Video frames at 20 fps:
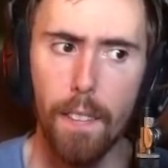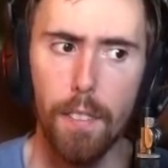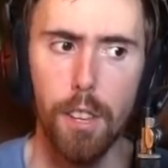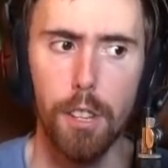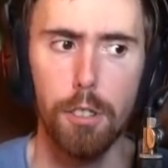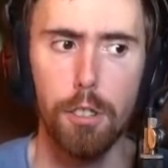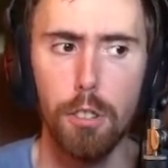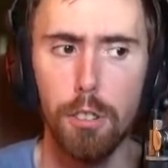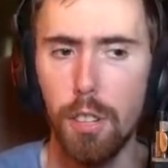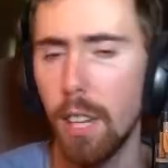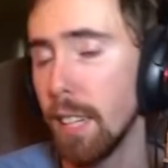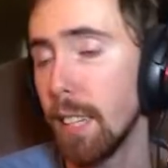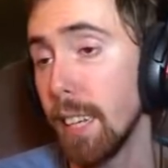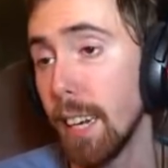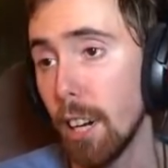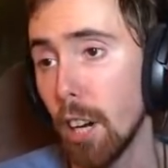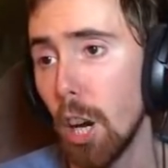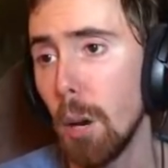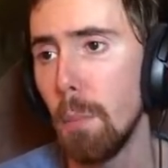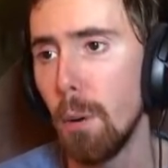This is a
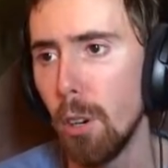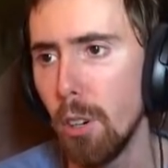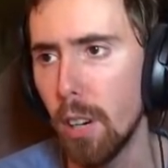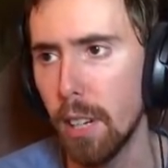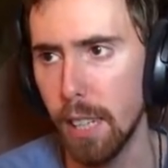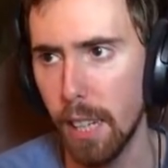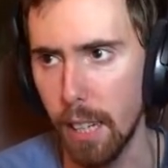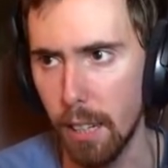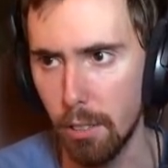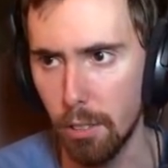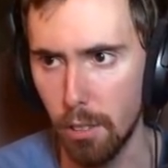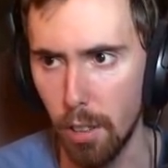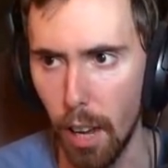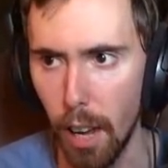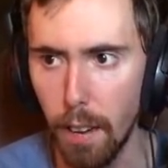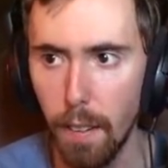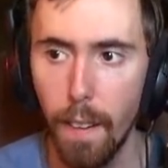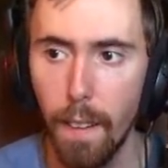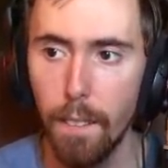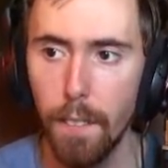terrible looking
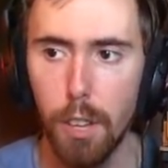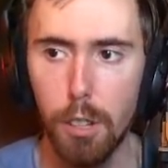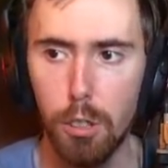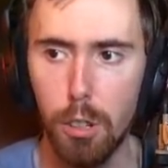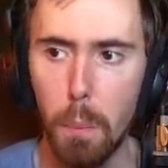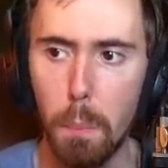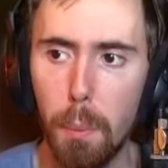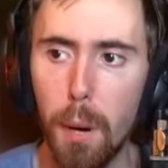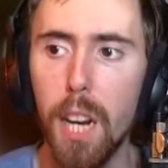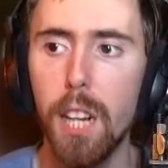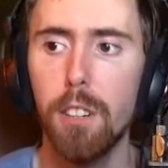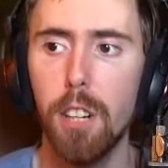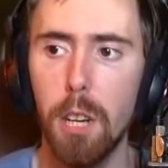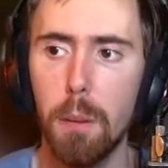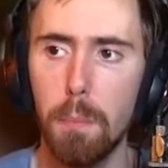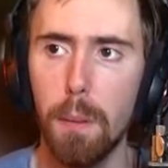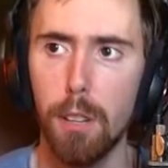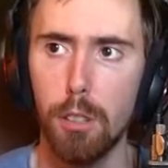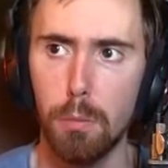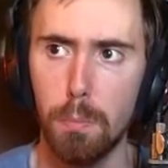set that's completely
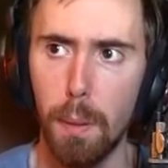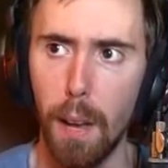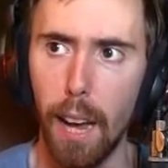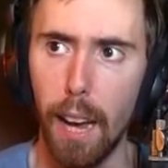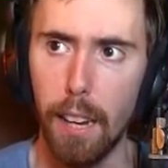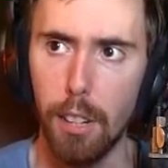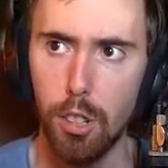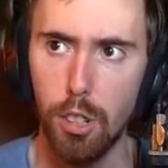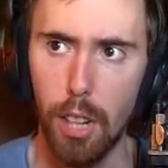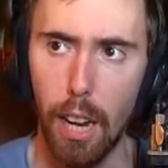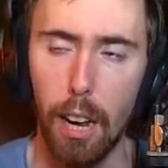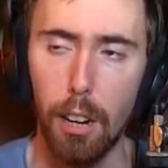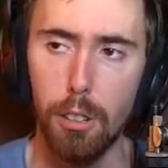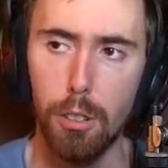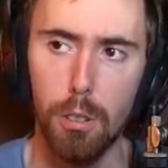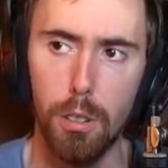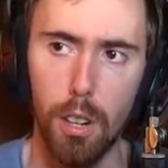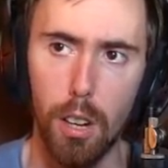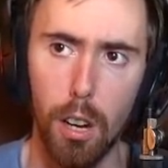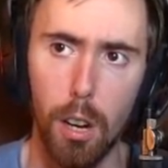mismatched. How do
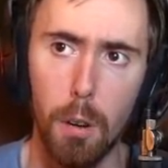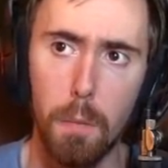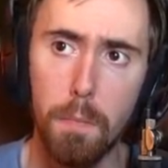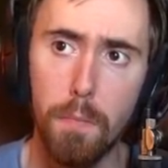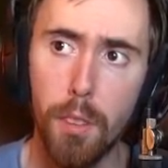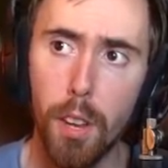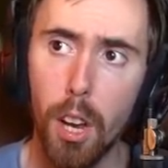you know?